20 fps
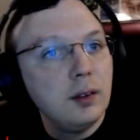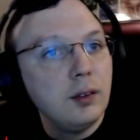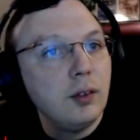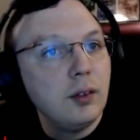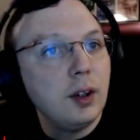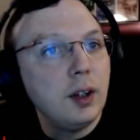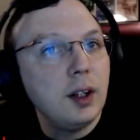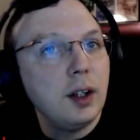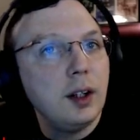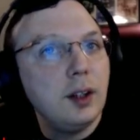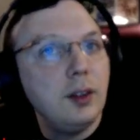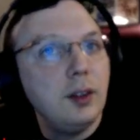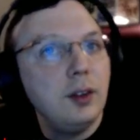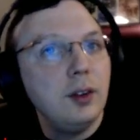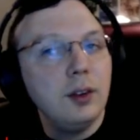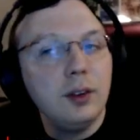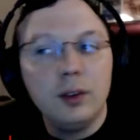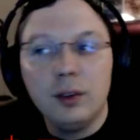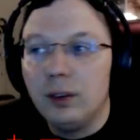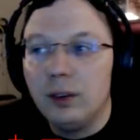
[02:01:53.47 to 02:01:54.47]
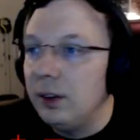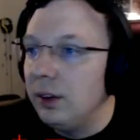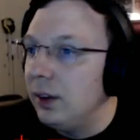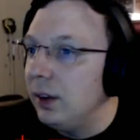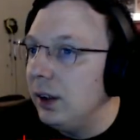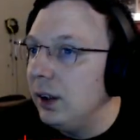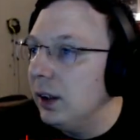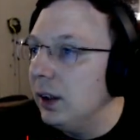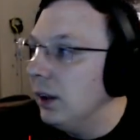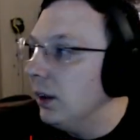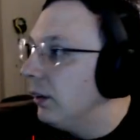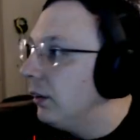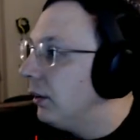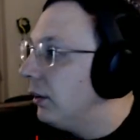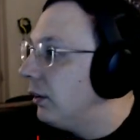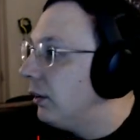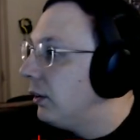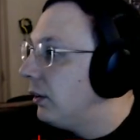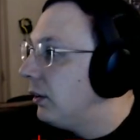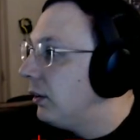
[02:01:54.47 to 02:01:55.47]
What did I do in the other
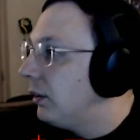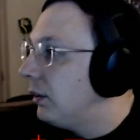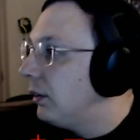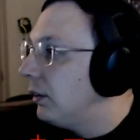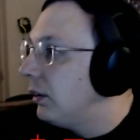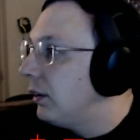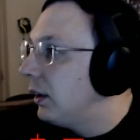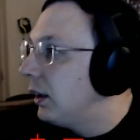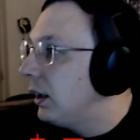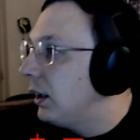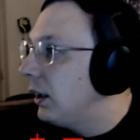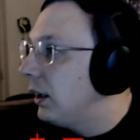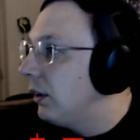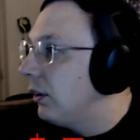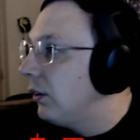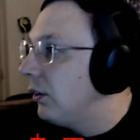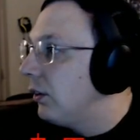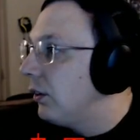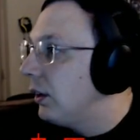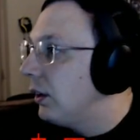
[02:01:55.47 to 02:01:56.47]
tiles?